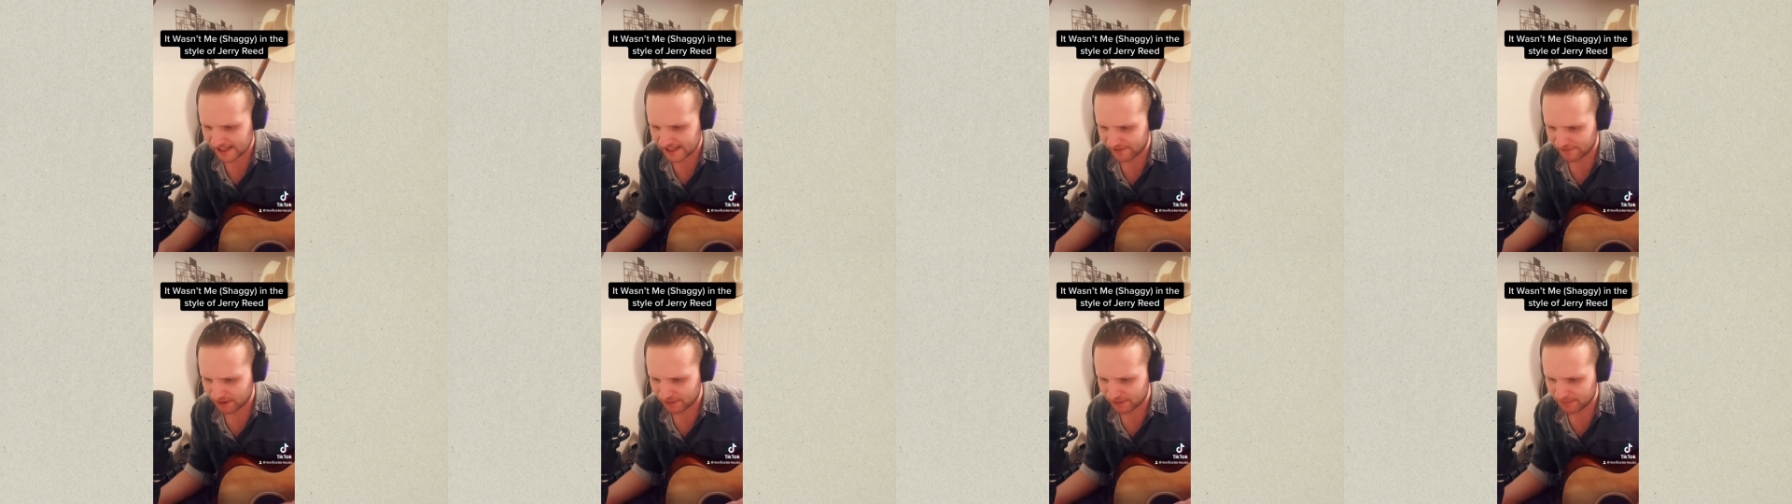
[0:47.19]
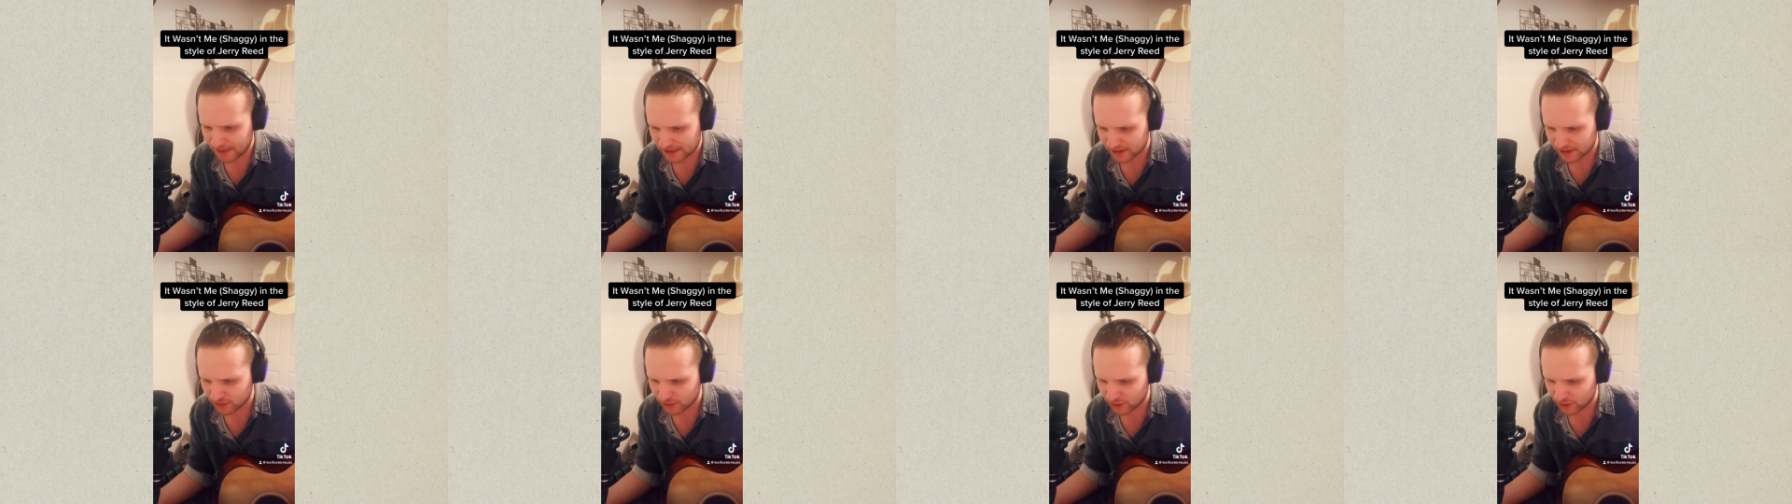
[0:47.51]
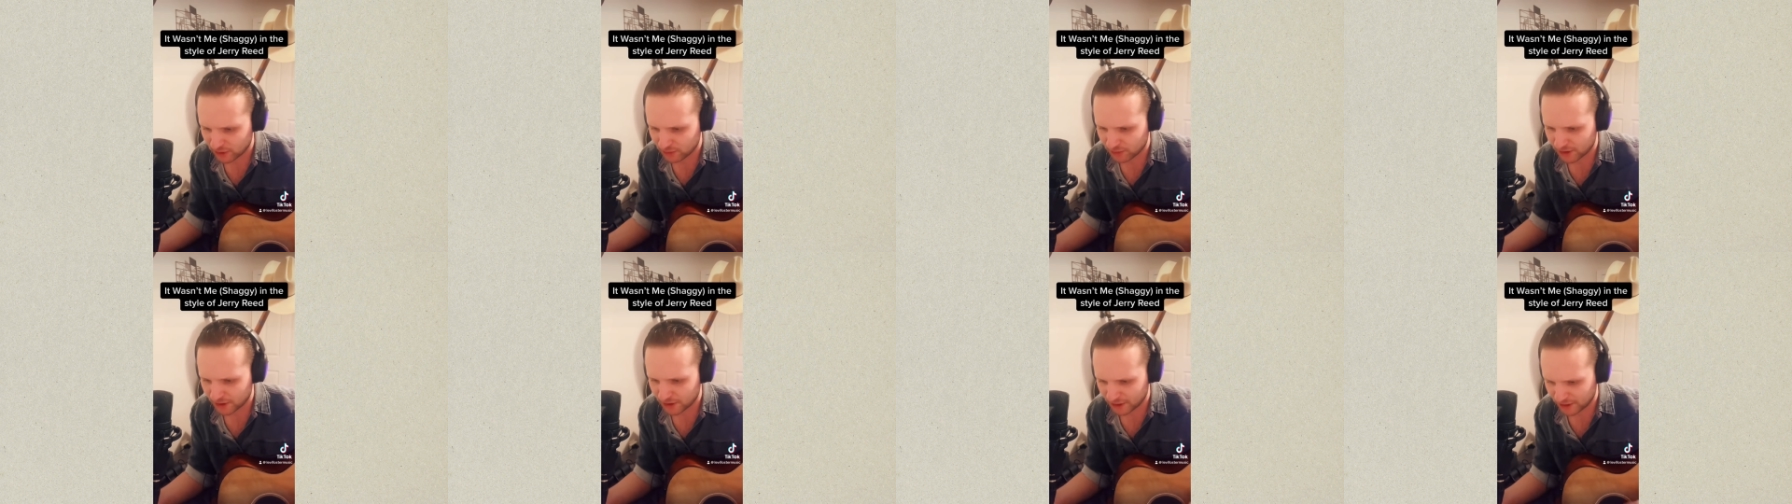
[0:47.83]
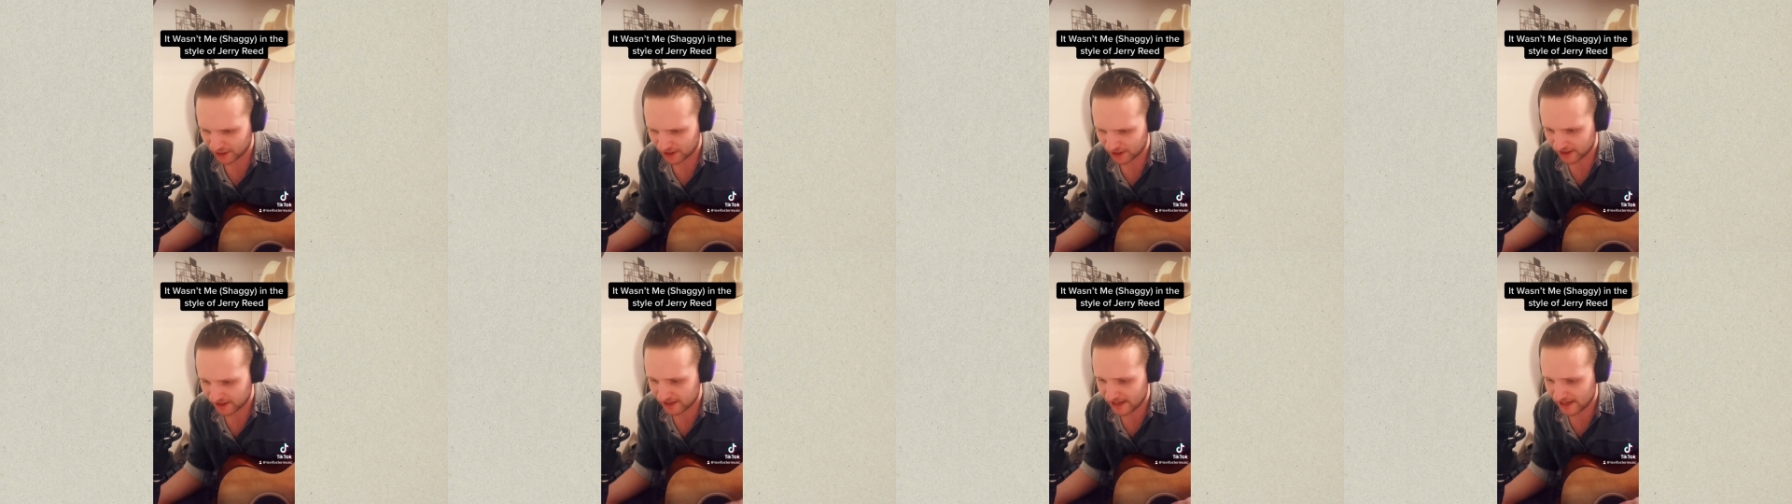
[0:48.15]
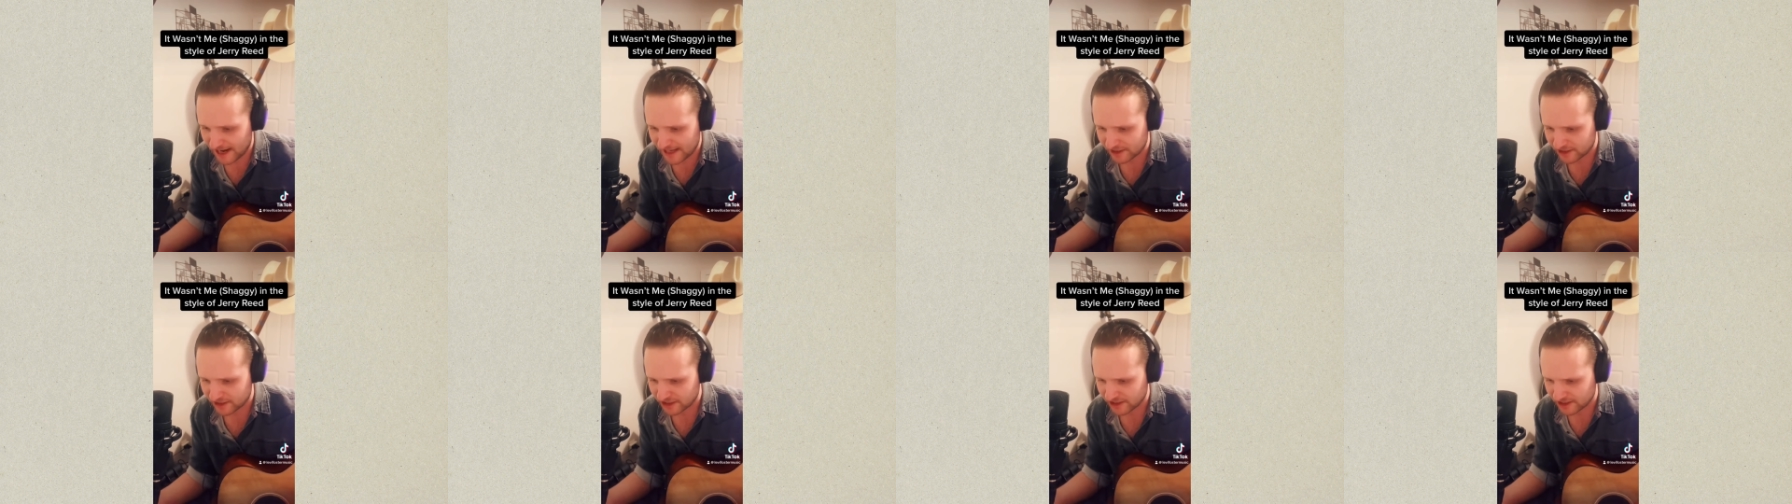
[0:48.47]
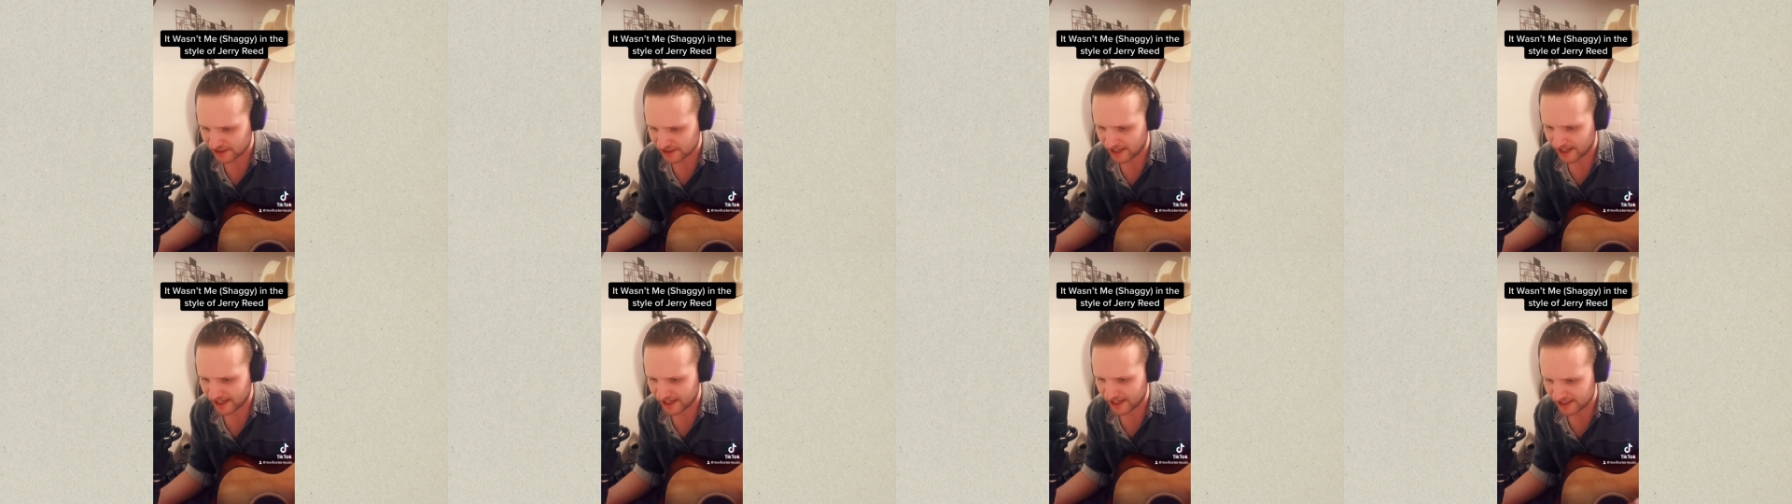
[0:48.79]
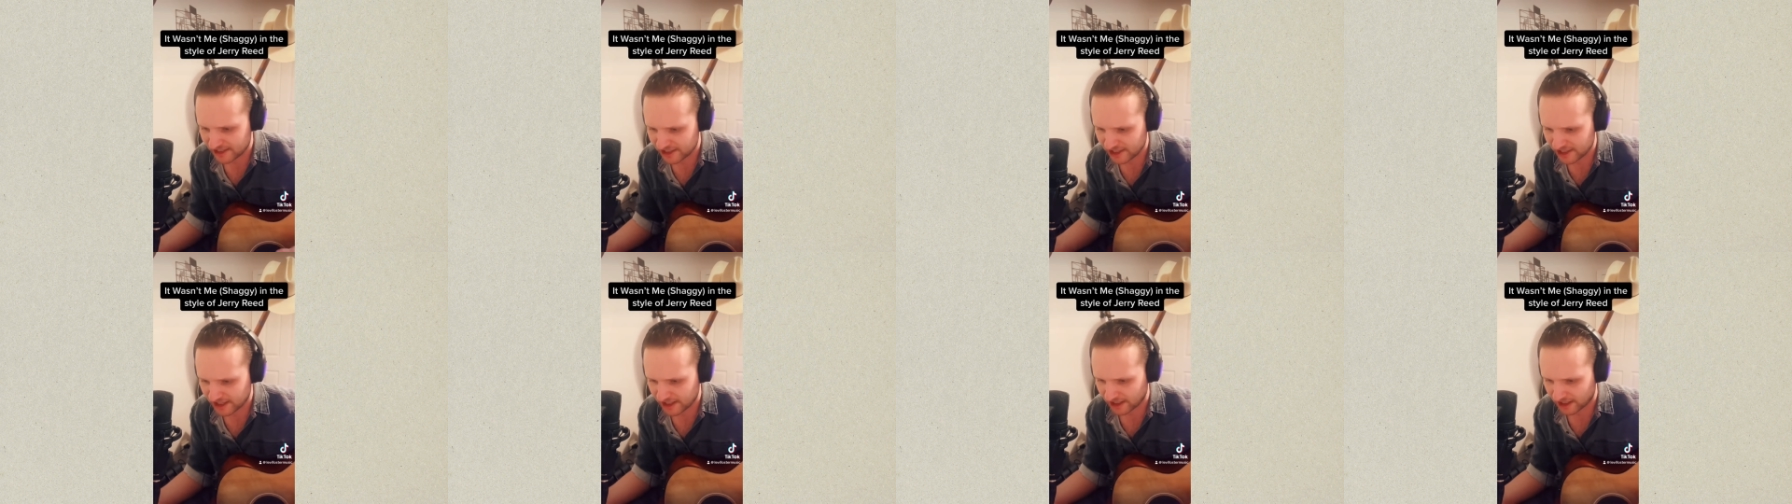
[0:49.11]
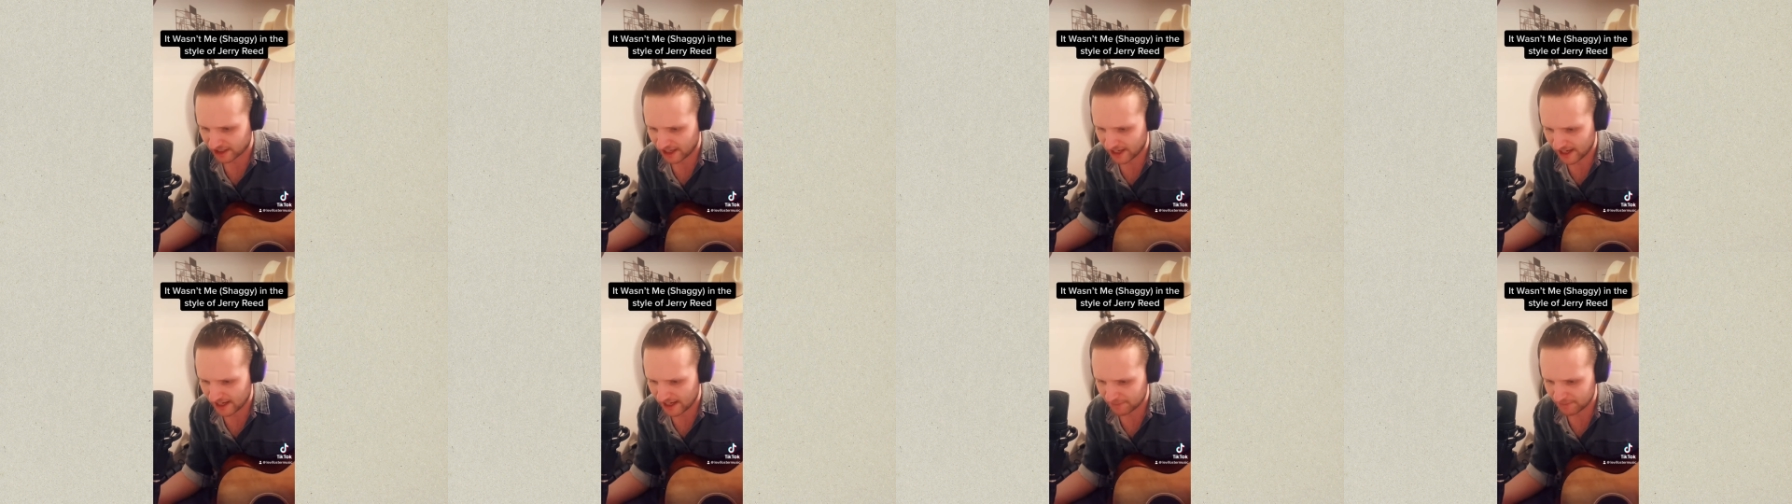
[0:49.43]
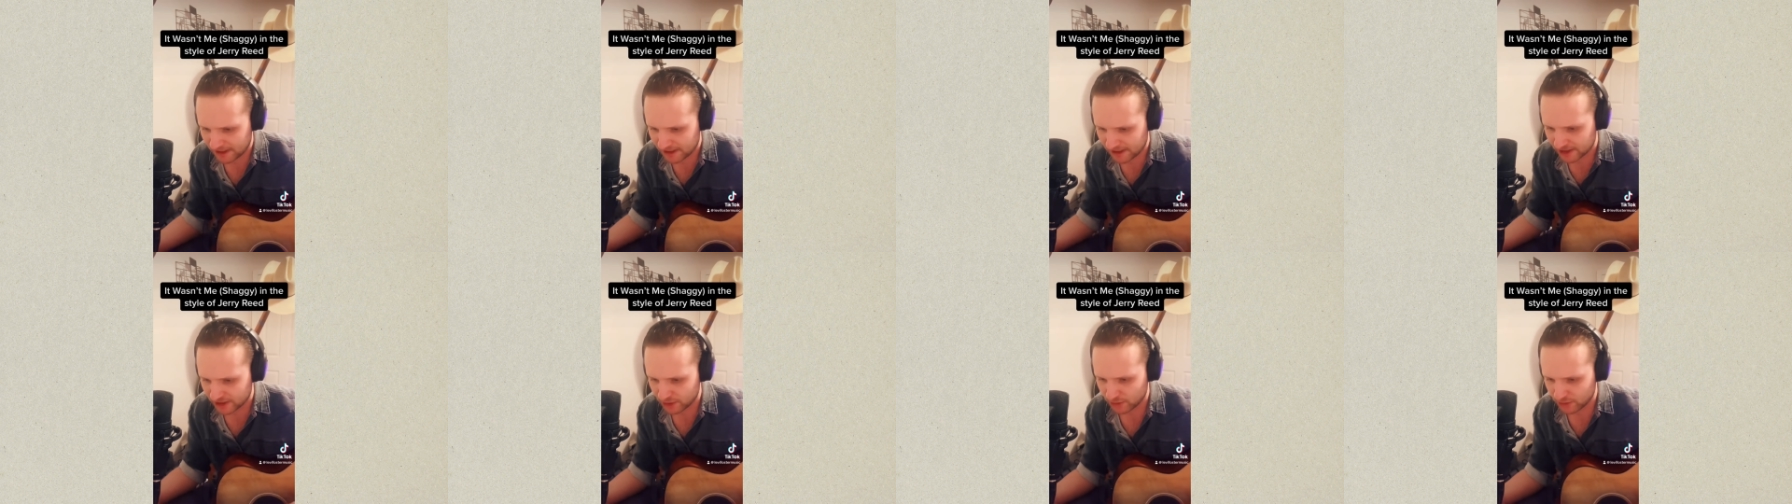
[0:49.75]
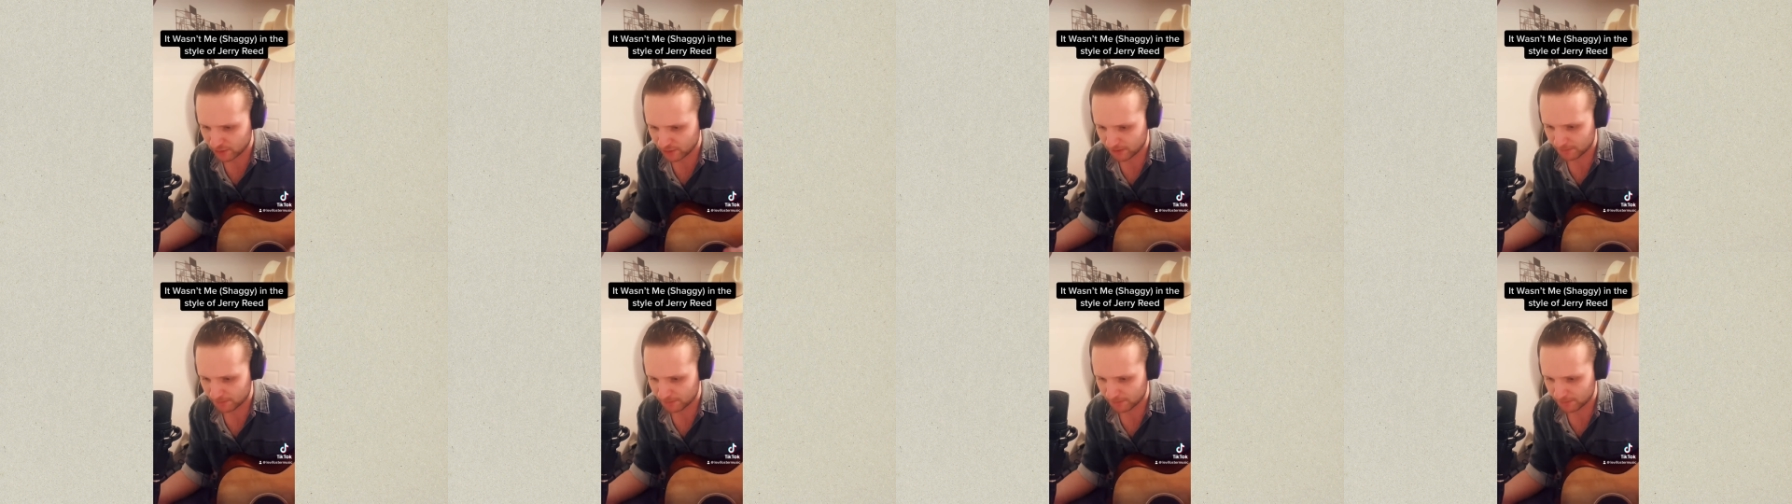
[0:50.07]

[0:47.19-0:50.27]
Never admit to a word that, that she's saying. She claiming you,